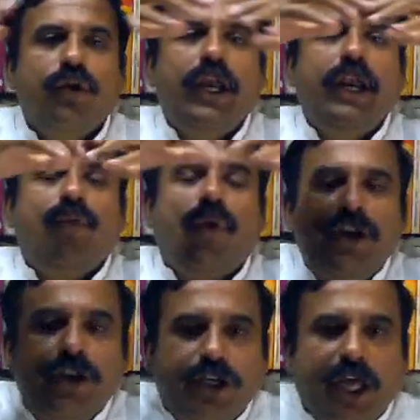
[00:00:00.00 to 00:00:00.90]
you need
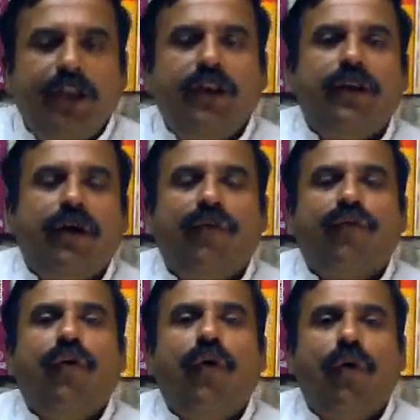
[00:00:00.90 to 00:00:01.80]
one ton
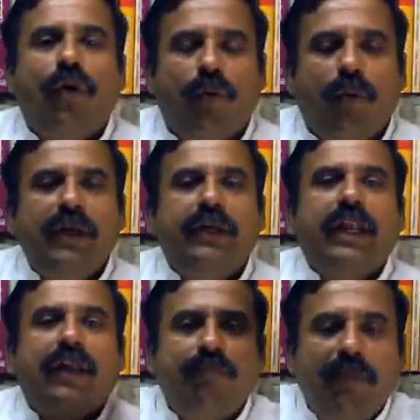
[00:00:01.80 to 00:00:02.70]
of gold,
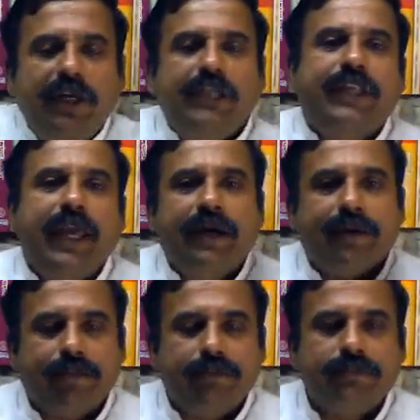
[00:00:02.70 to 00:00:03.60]
one ton of mud is
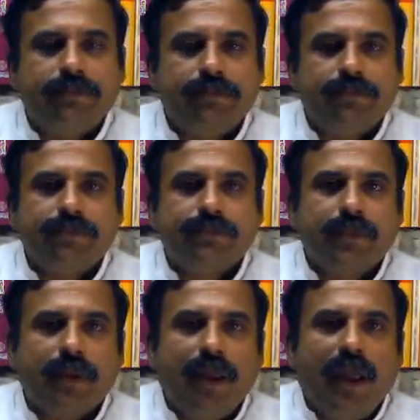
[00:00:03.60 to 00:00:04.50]
taken,
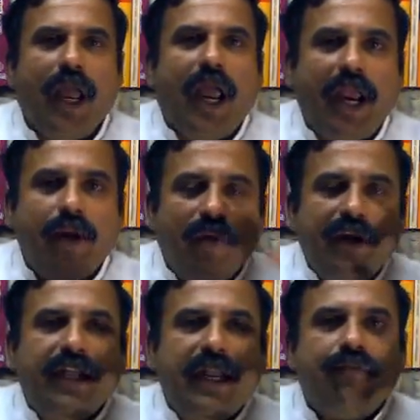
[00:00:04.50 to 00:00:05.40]

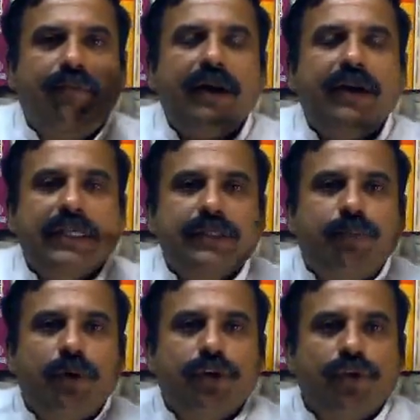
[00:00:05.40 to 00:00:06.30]
and one ton of mud
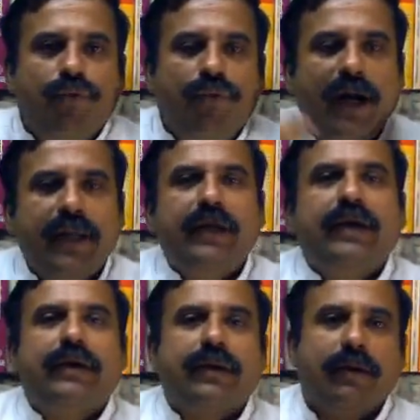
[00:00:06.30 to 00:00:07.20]
is put through
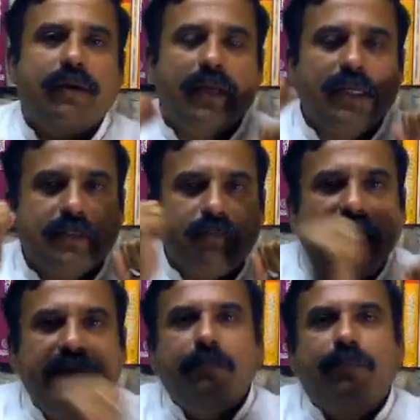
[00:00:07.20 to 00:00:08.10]
fire
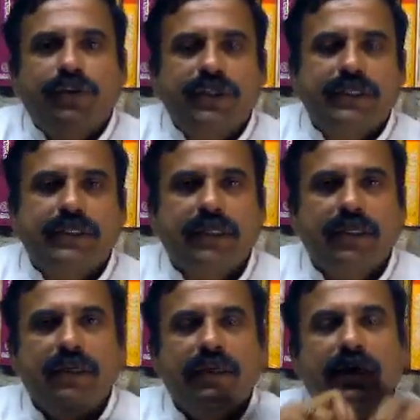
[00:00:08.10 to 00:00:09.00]
smelting
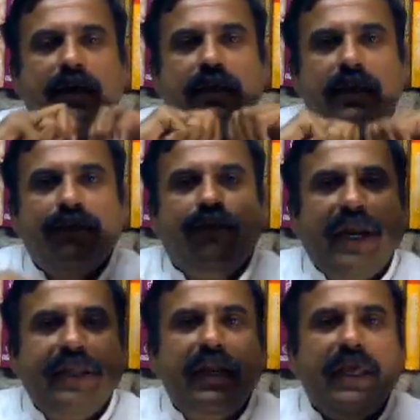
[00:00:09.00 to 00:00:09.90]
process,
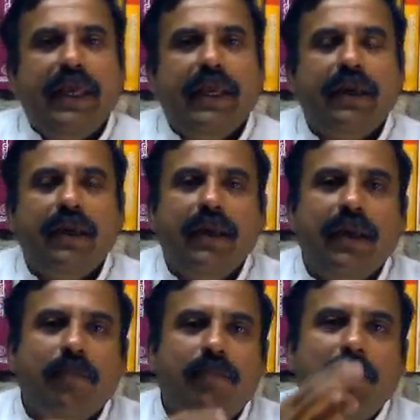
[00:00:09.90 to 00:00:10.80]
then finally
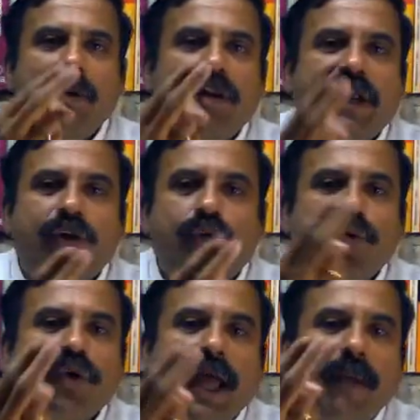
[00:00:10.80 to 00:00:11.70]
probably you
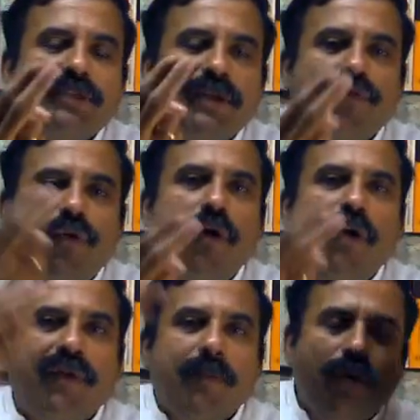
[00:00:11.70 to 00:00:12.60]
get 2 grams of
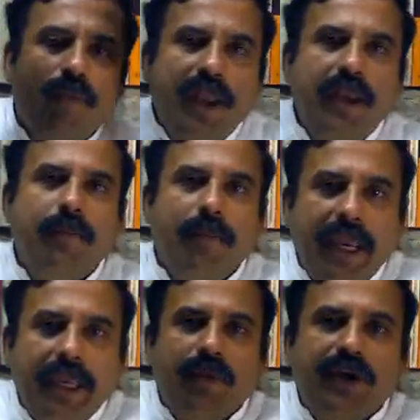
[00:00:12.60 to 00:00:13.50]
gold from the 1
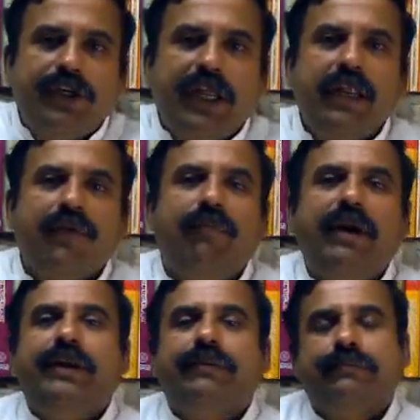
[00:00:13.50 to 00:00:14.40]
mine, 1 ton
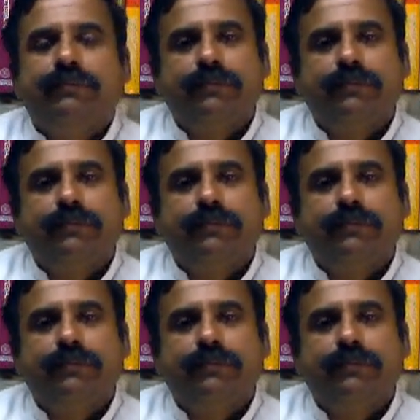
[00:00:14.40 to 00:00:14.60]
of mud.